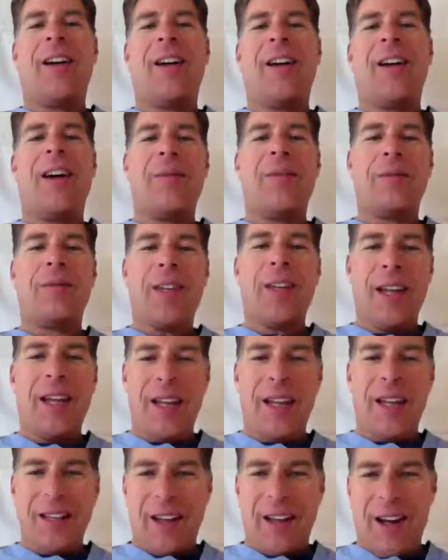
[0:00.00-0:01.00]
of
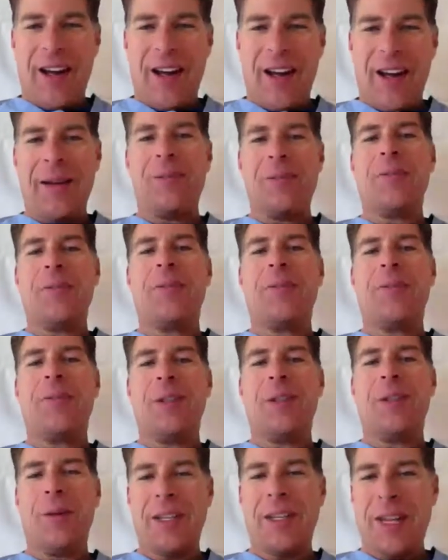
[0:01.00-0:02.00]
taking time
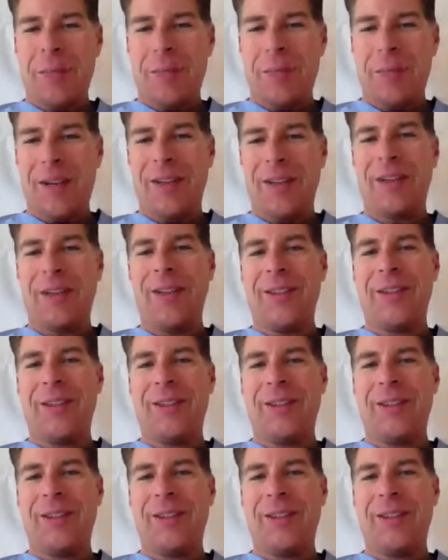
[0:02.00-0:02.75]
to accept others.